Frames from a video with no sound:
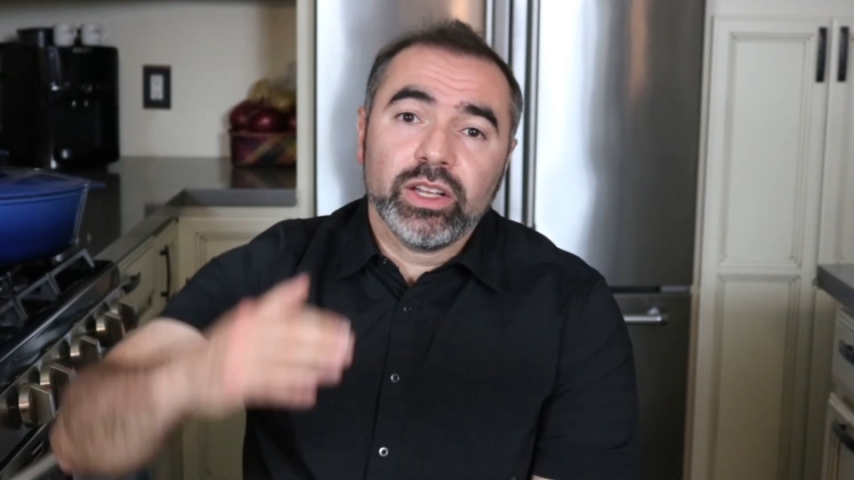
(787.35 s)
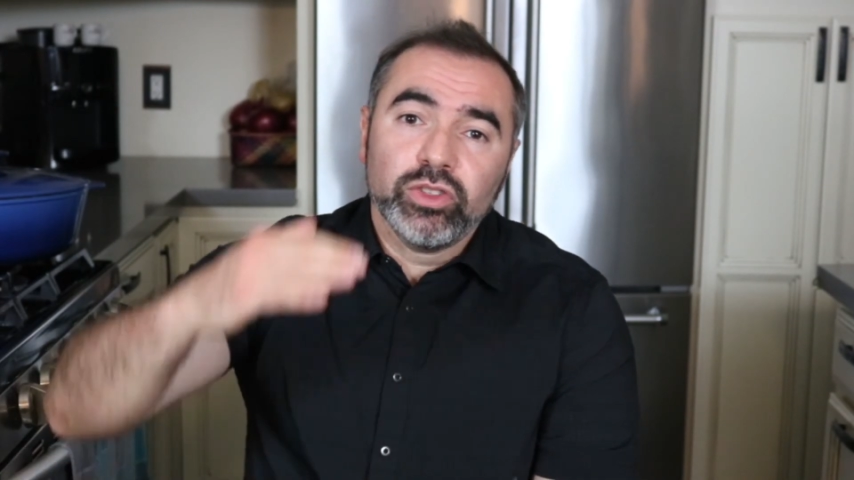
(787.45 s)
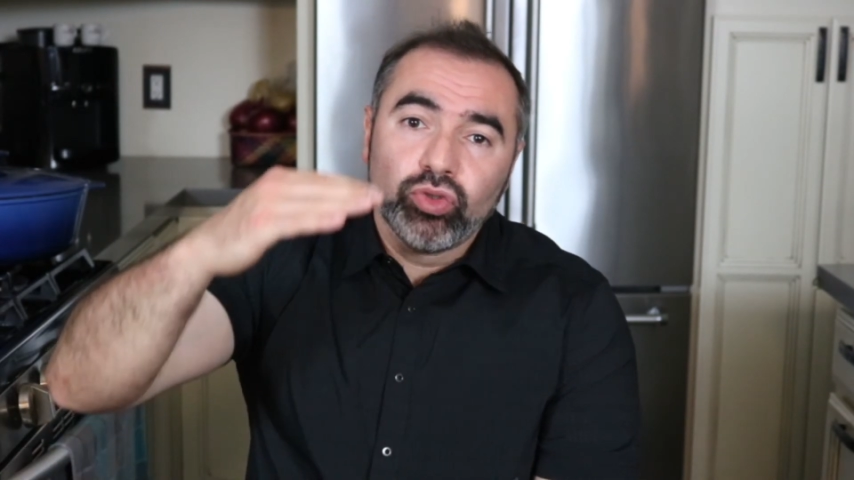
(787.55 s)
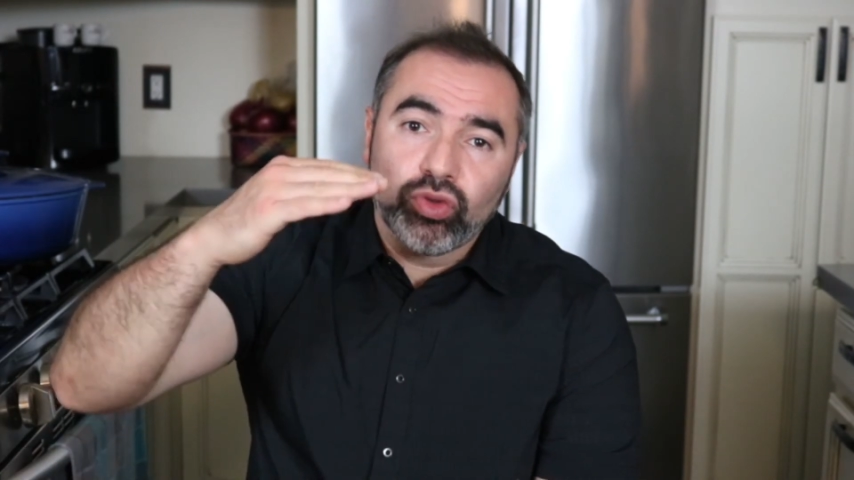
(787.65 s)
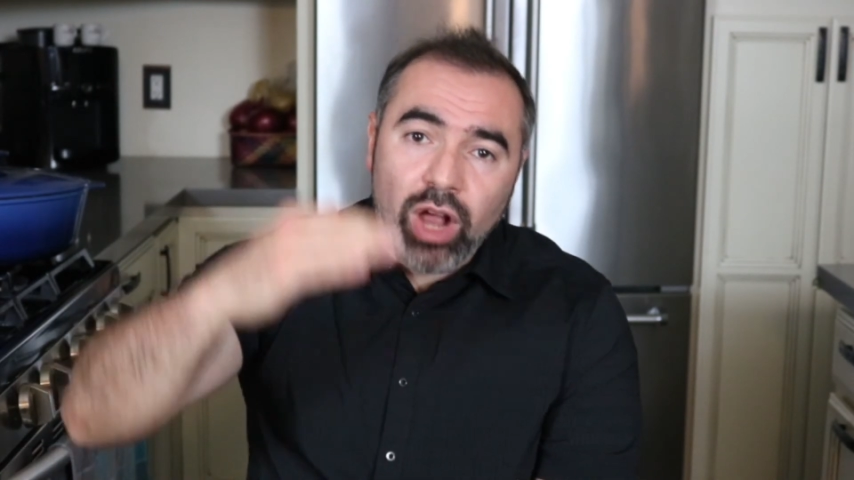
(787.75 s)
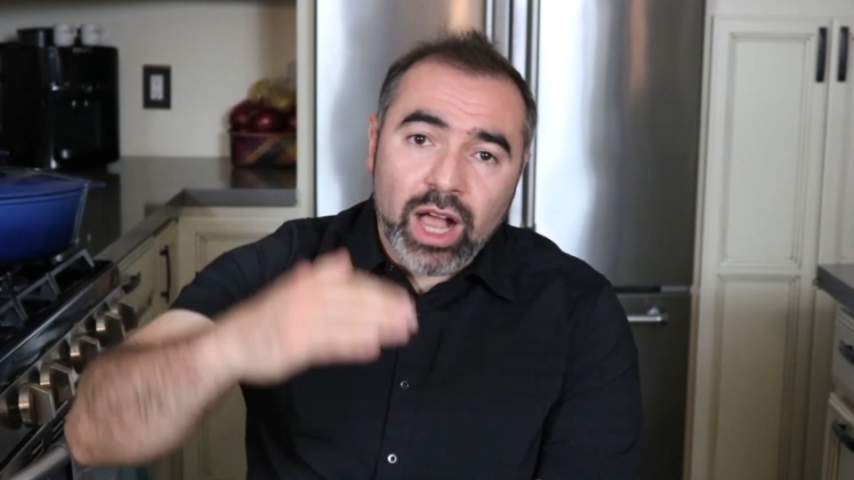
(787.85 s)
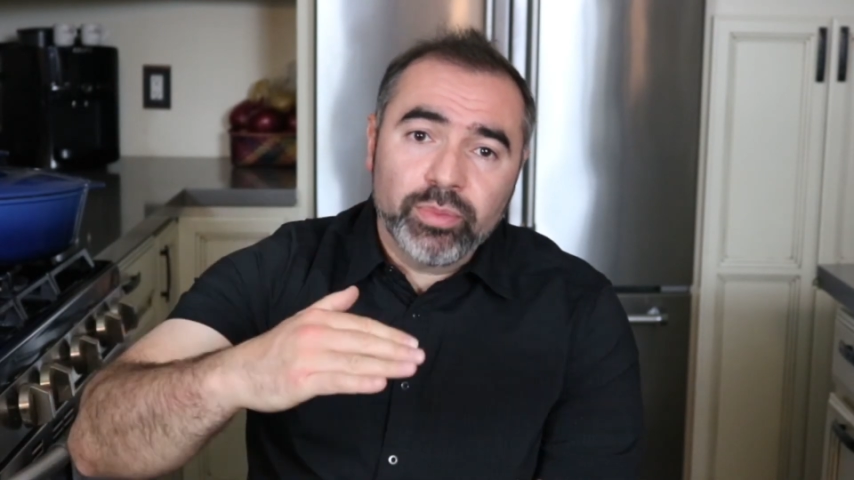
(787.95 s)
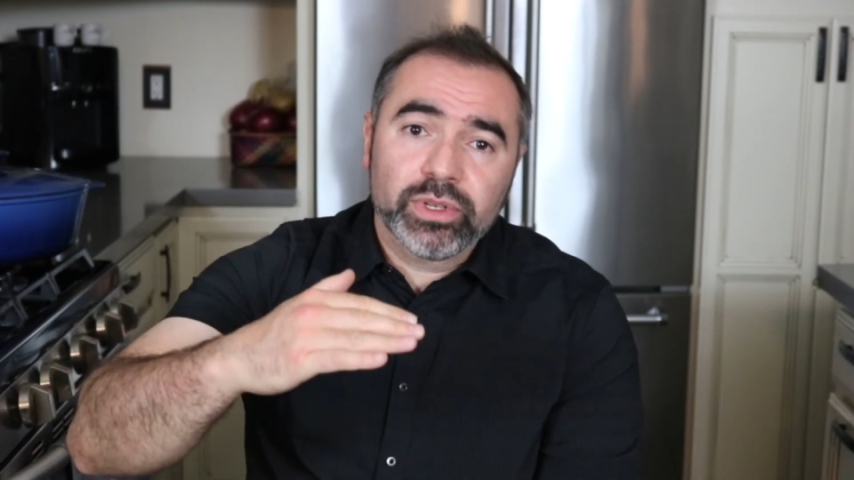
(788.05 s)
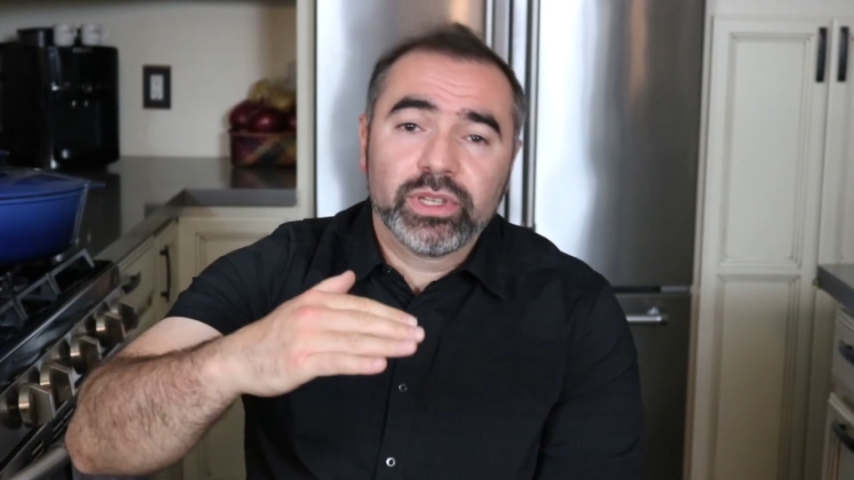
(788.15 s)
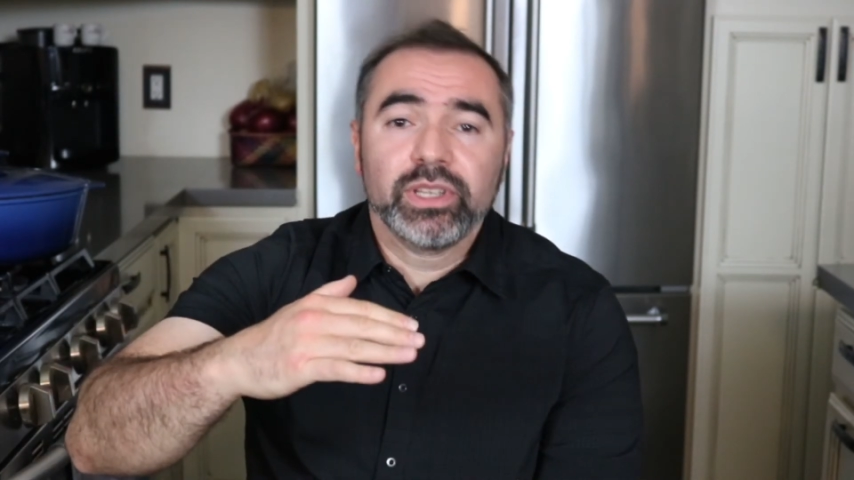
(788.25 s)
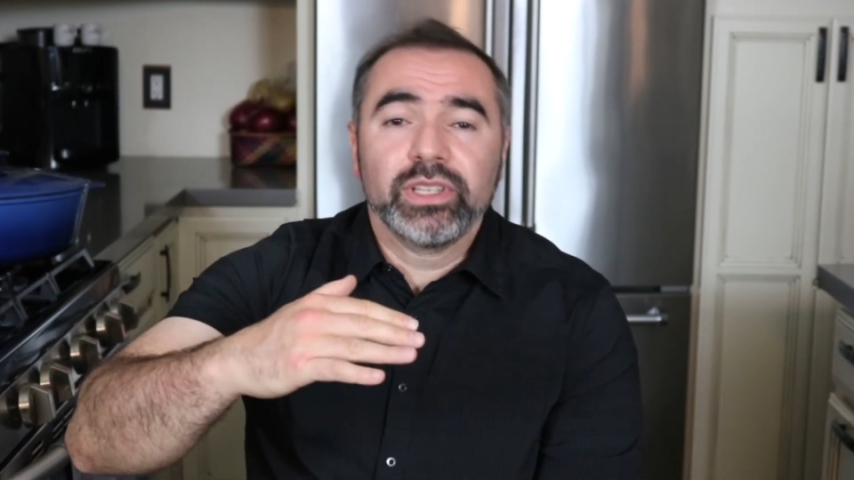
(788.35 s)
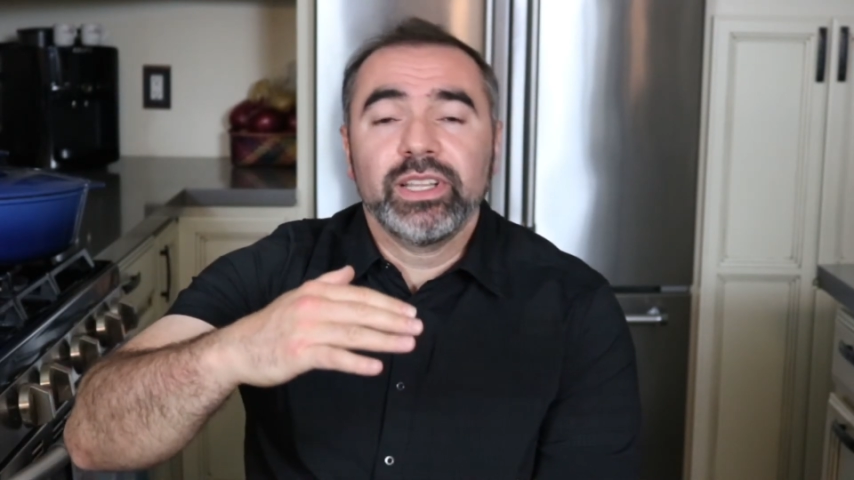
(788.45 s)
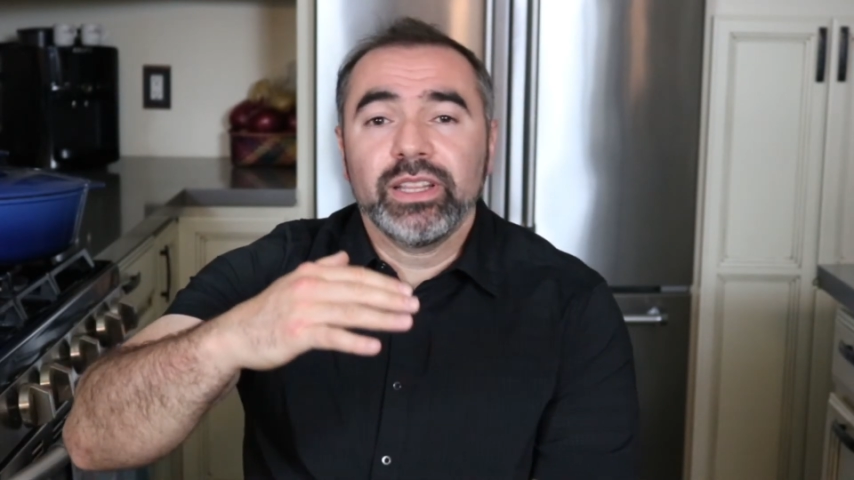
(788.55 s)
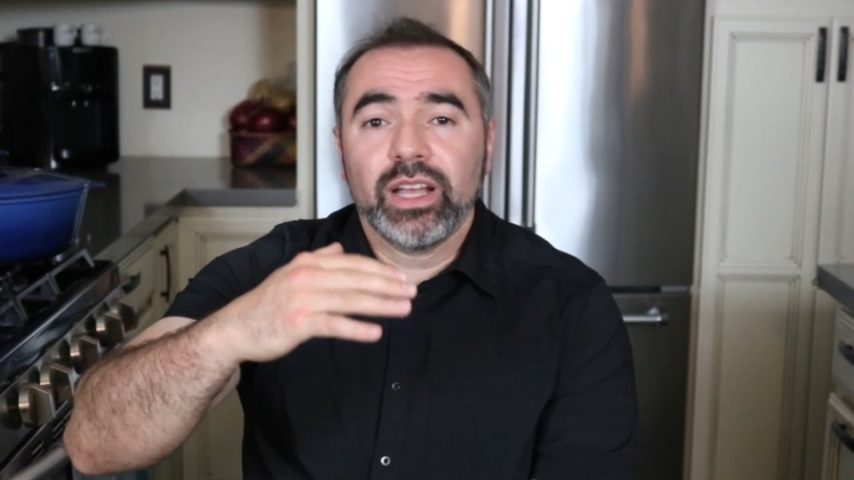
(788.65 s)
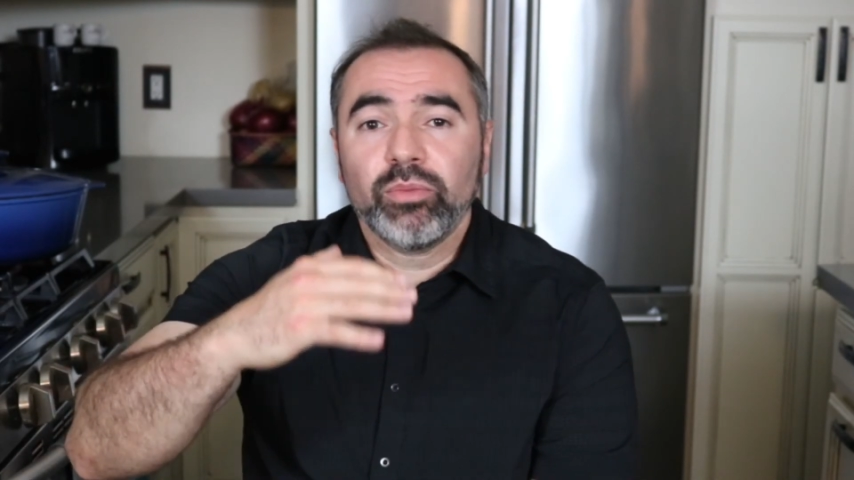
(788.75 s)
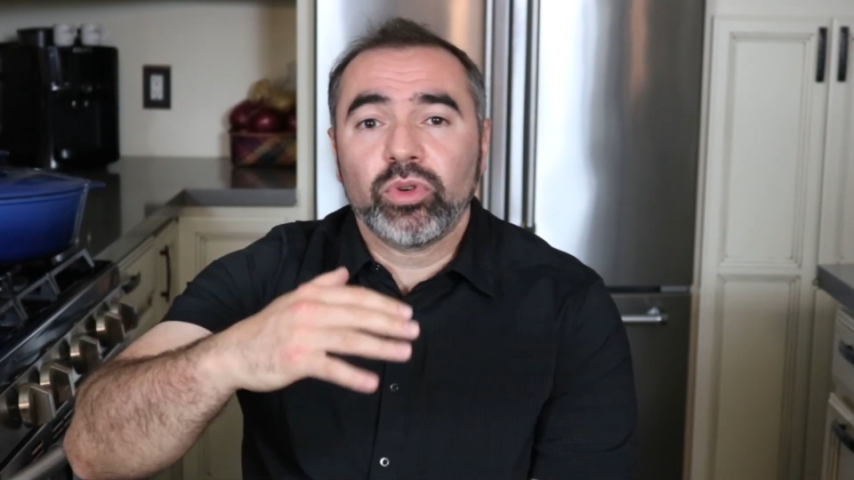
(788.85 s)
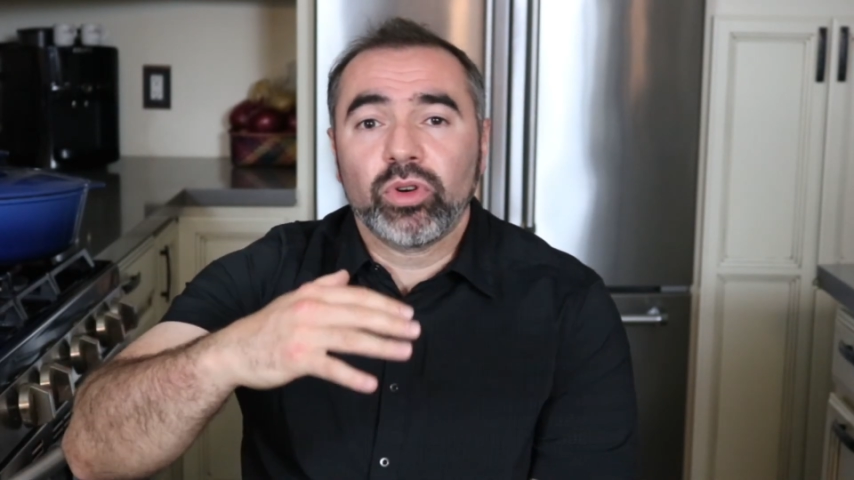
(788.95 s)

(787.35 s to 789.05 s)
drops the number